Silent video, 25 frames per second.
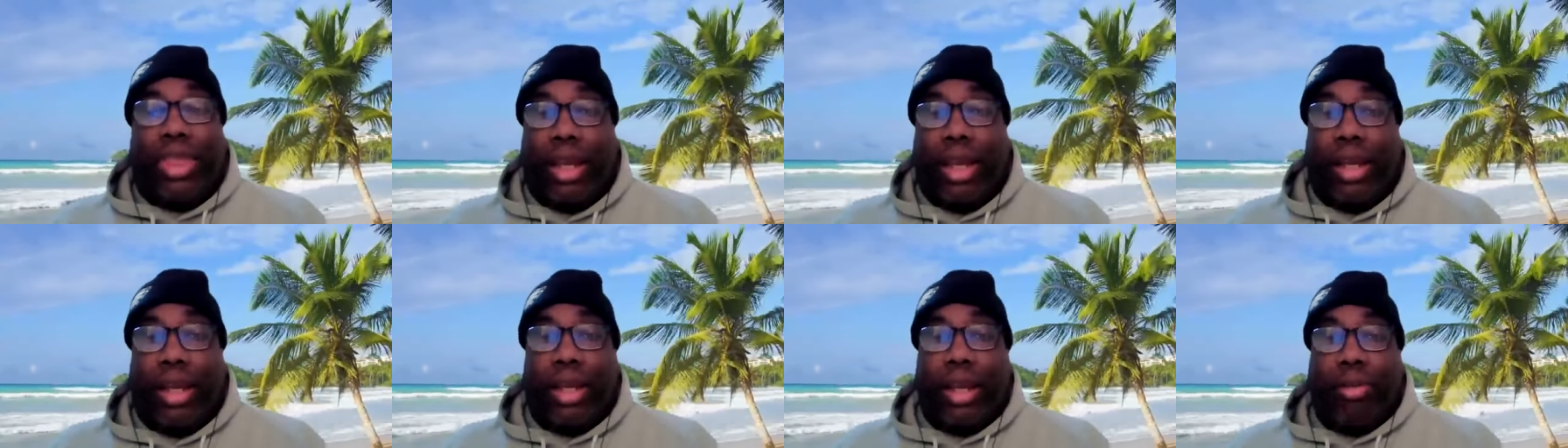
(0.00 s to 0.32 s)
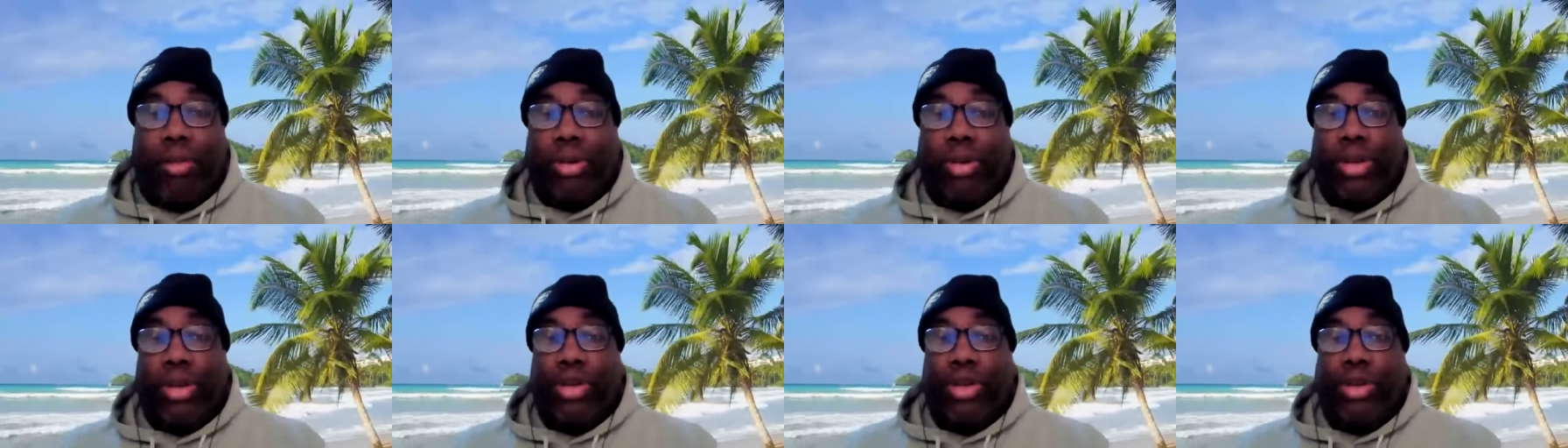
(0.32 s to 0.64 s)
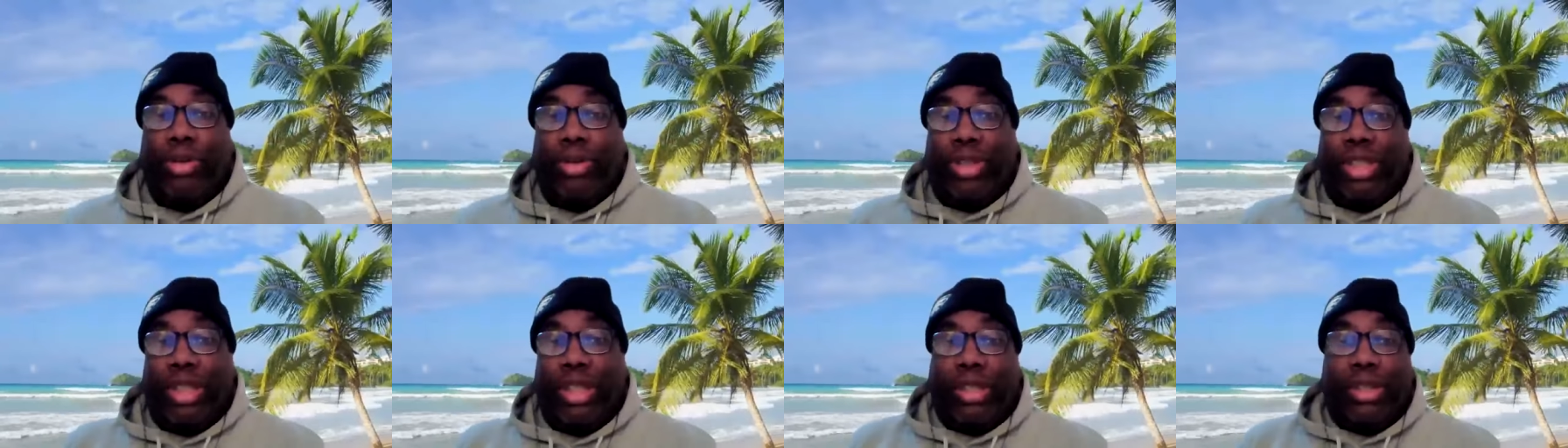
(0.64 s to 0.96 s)
thing that
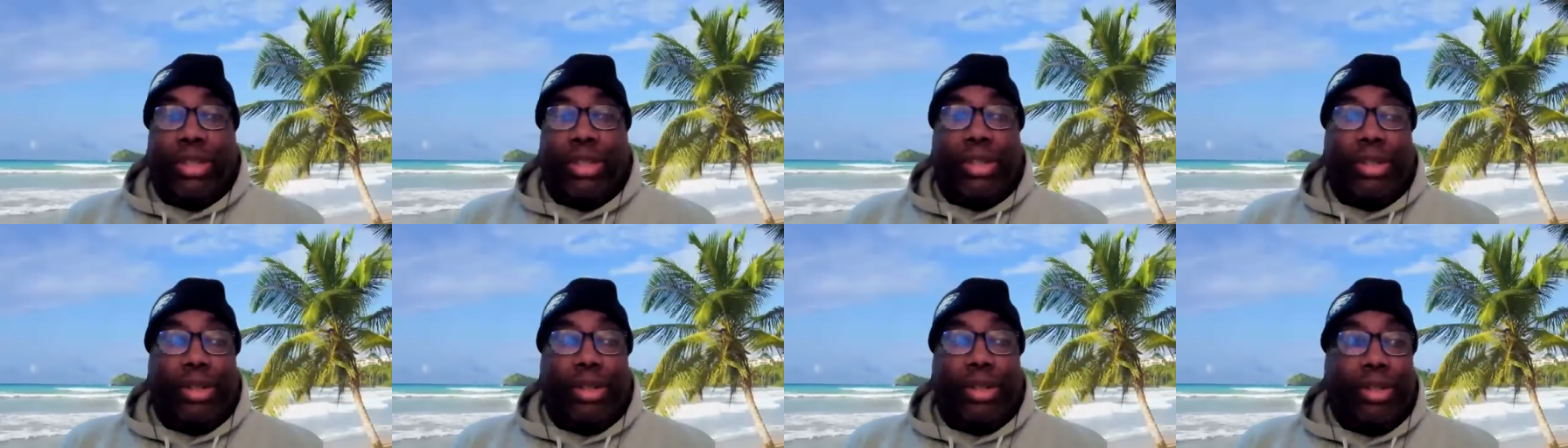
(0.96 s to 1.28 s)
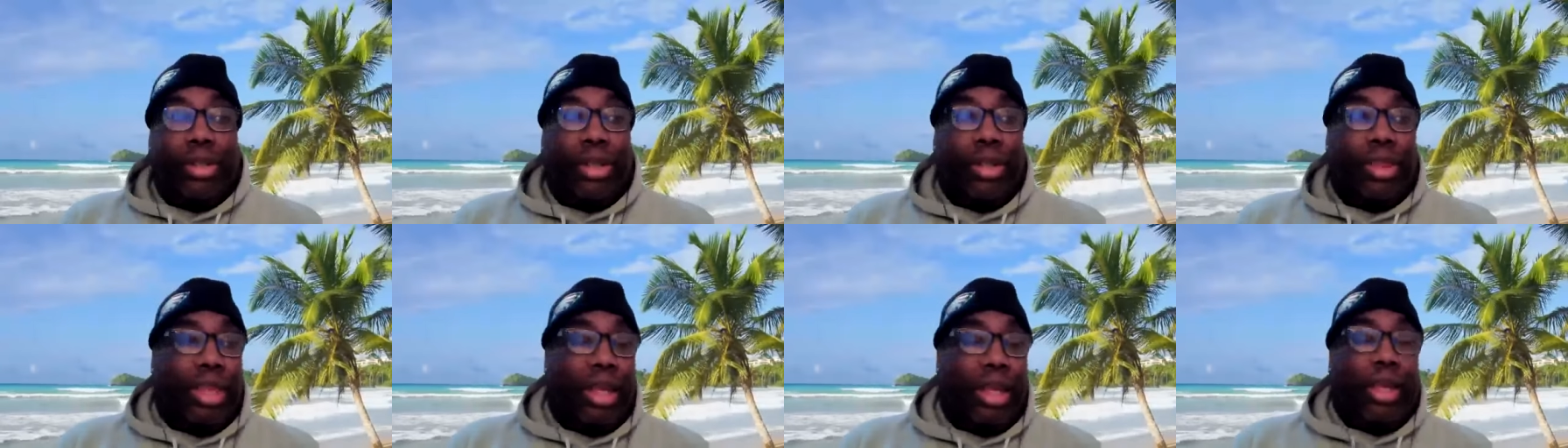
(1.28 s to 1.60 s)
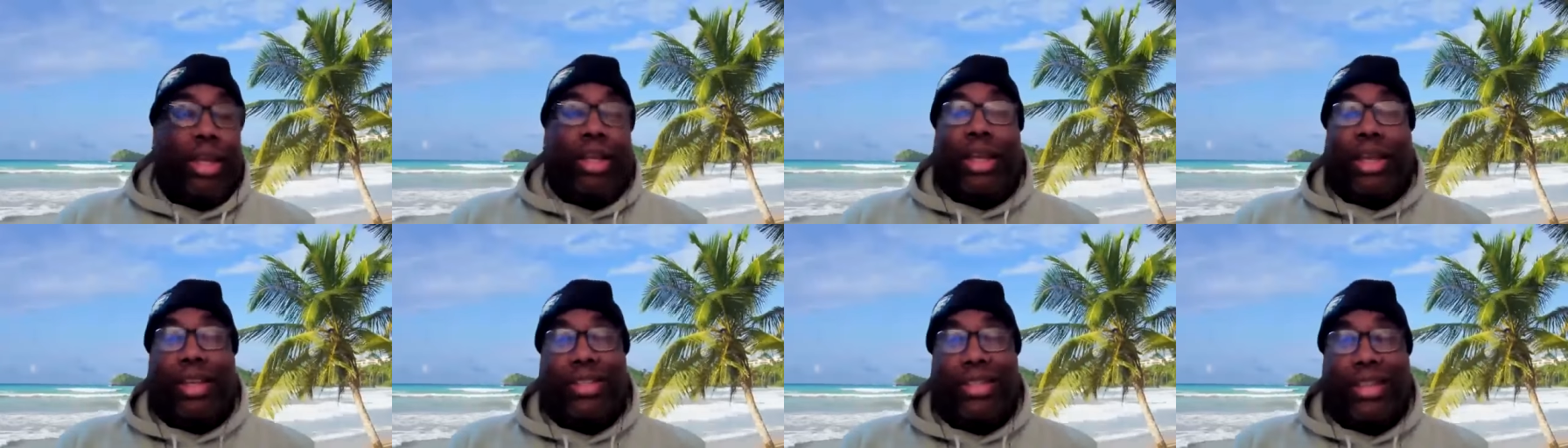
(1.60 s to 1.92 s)
produces the
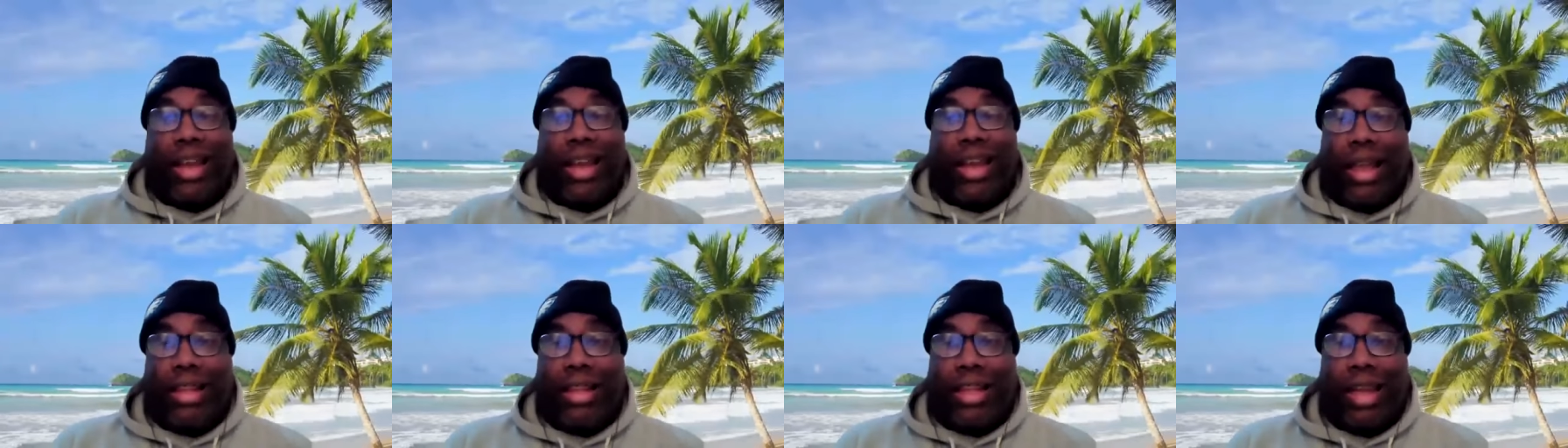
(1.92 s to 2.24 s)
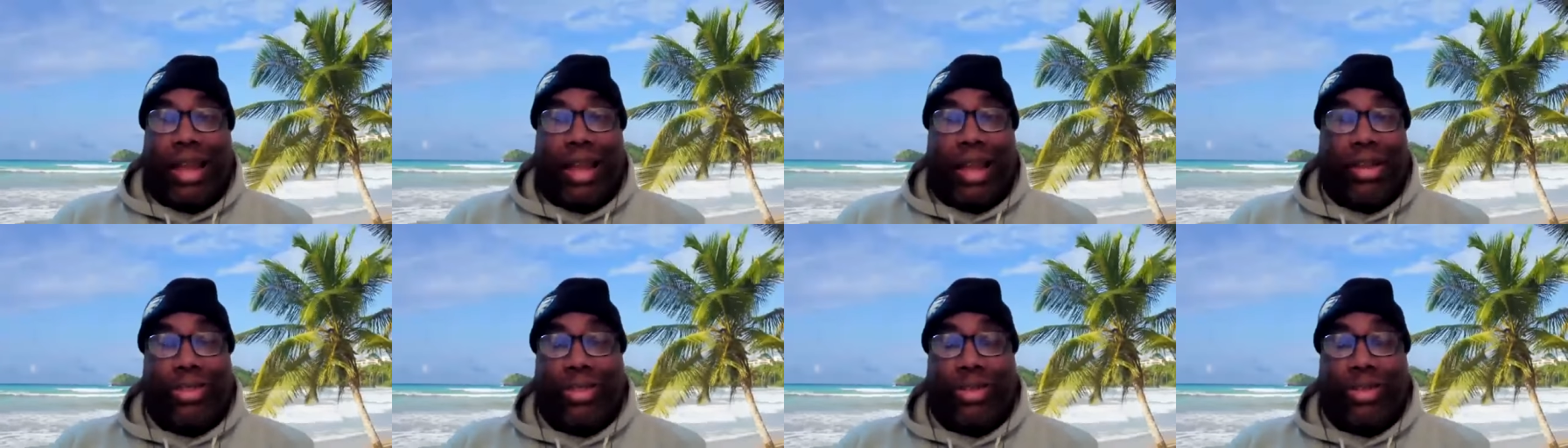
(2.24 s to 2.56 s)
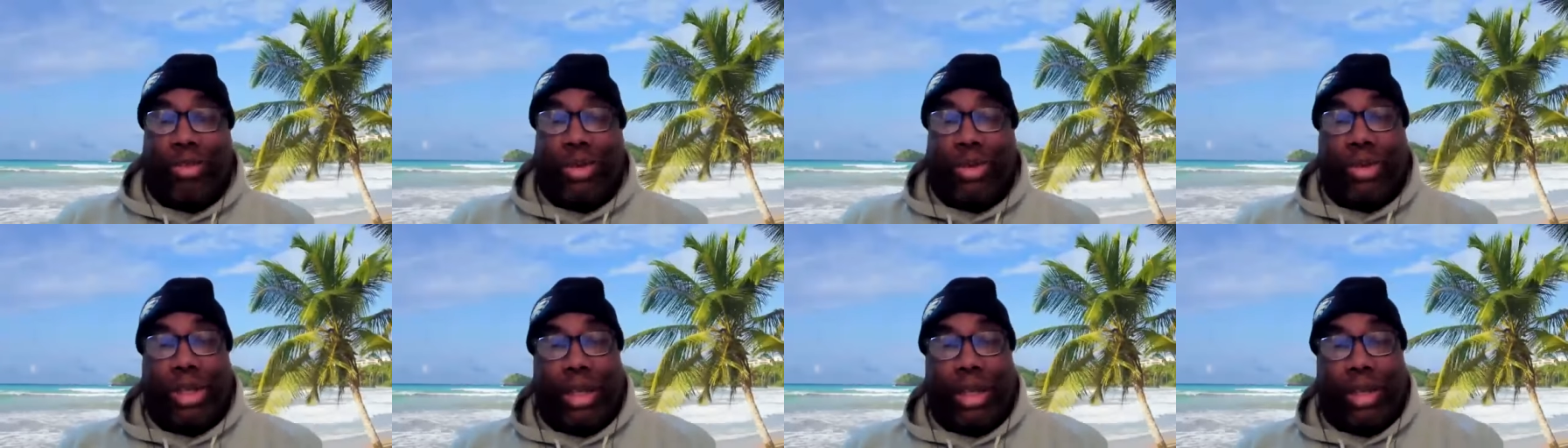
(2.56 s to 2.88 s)
thing that's not
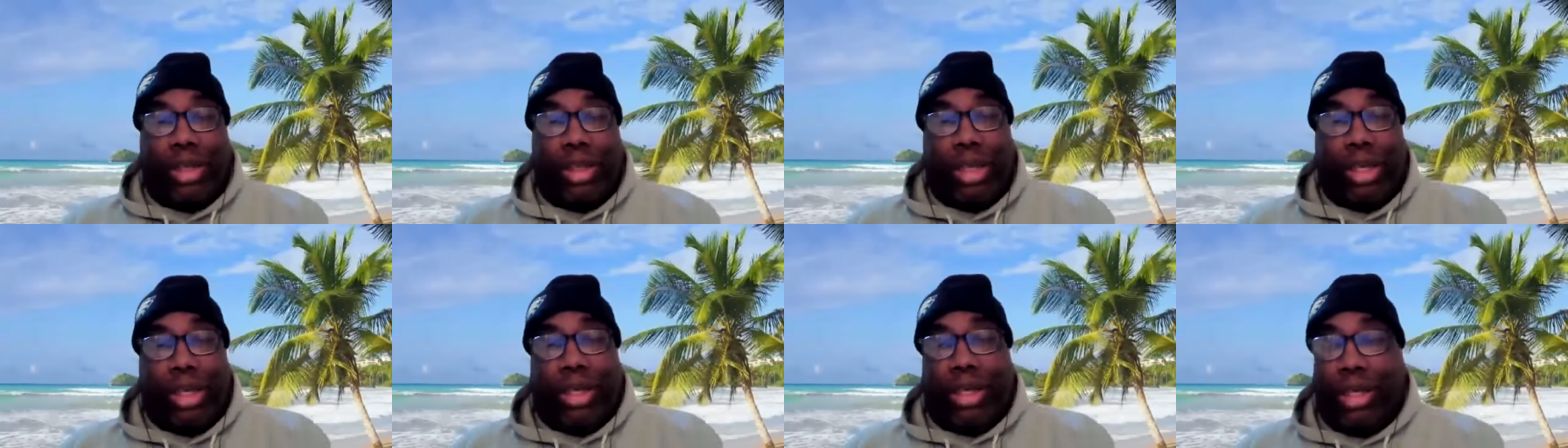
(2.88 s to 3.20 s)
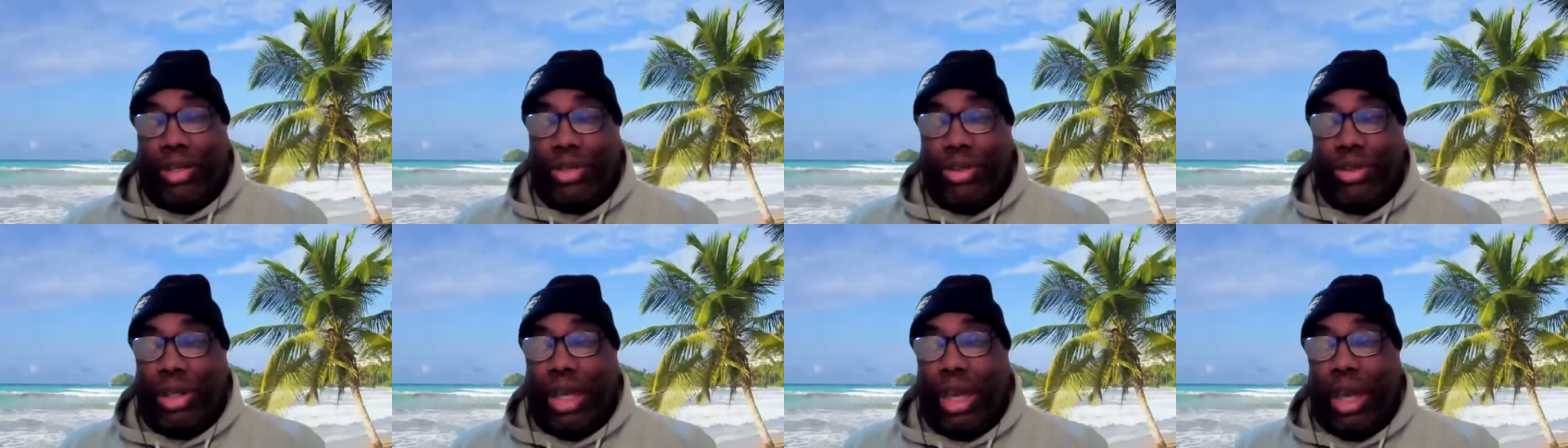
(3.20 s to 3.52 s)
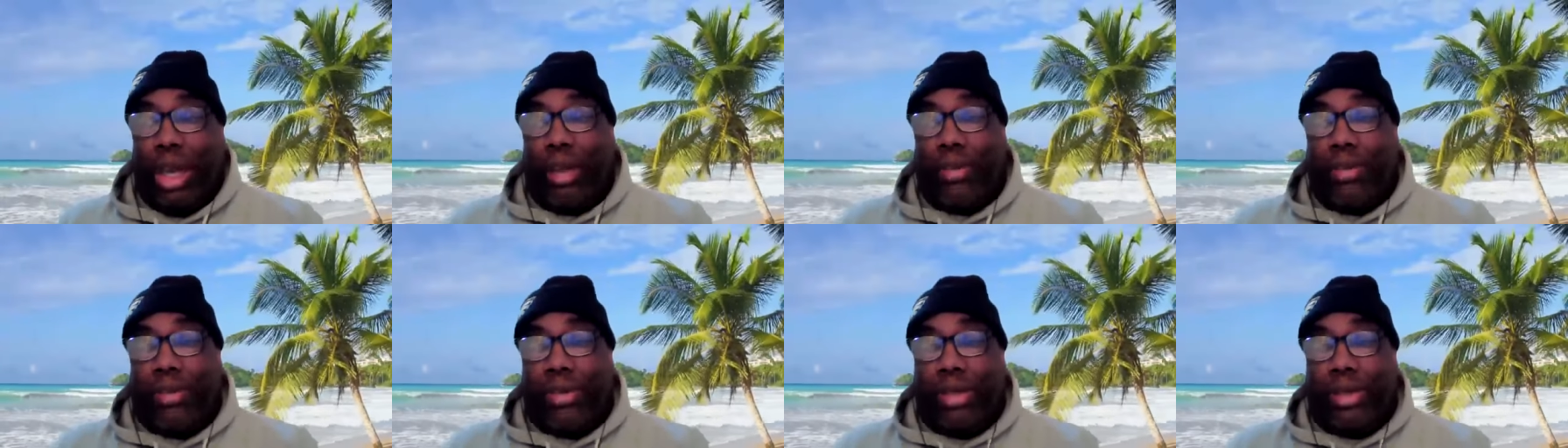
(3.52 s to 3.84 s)
tangible, the thing that you
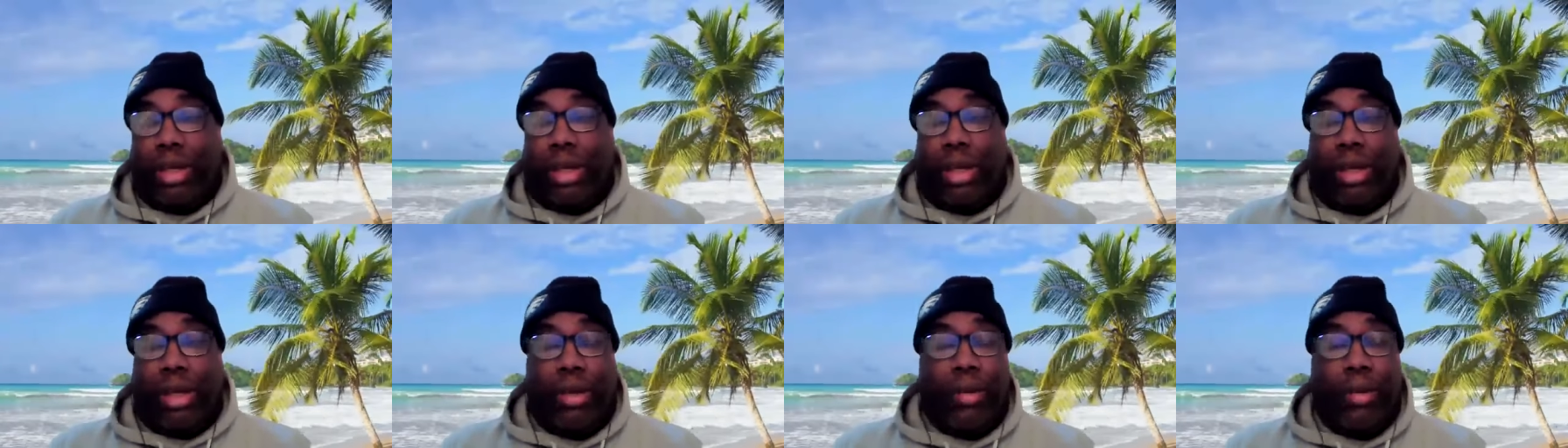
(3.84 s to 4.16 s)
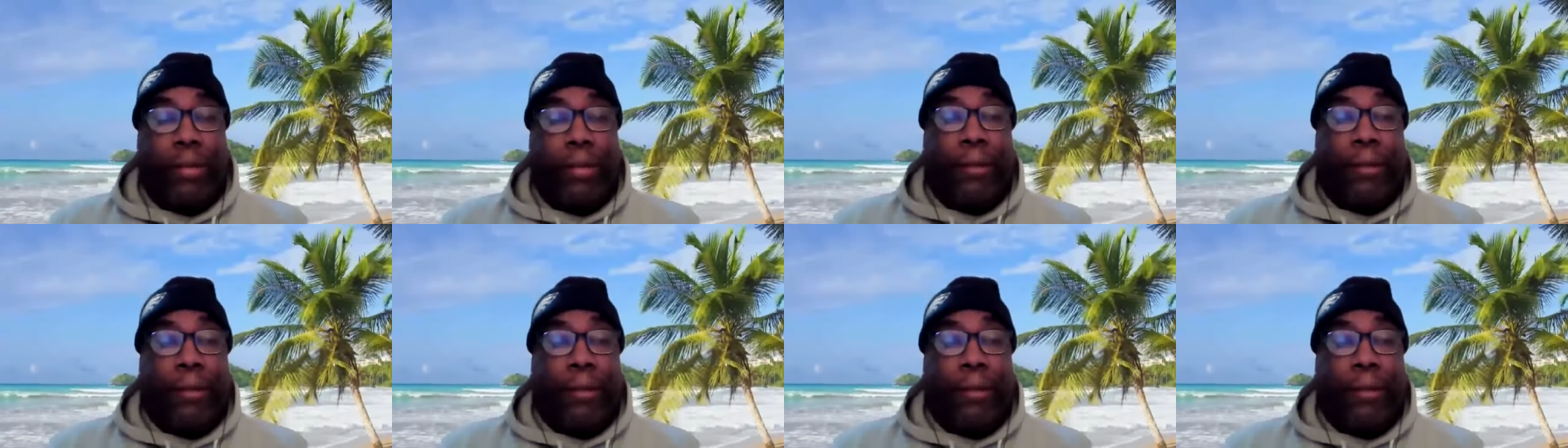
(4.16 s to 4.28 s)
can't see.